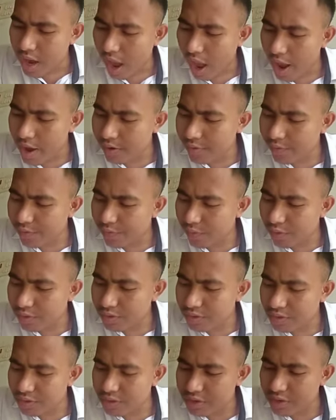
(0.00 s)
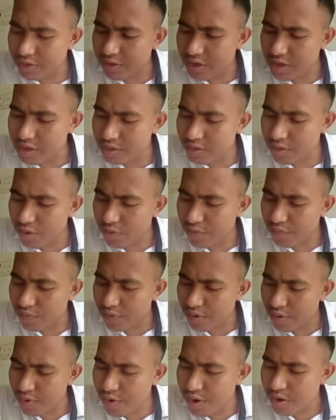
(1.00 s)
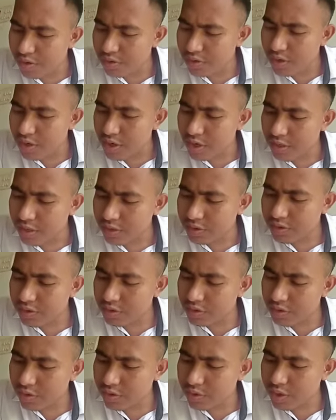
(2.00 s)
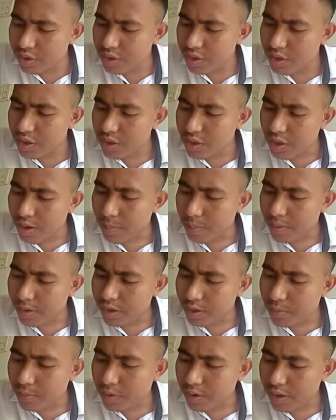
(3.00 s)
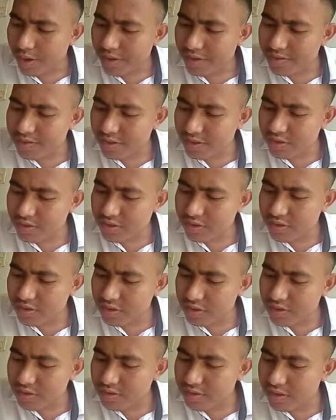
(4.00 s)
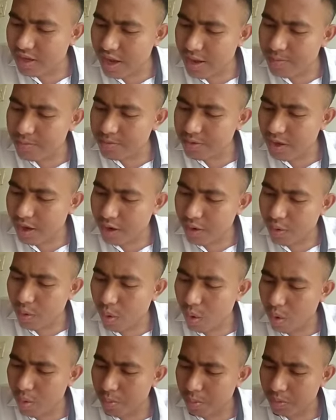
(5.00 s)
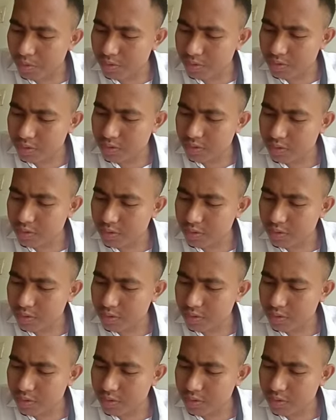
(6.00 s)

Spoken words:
and for synthesis of various necessary metabolites such as enzymes and hormones.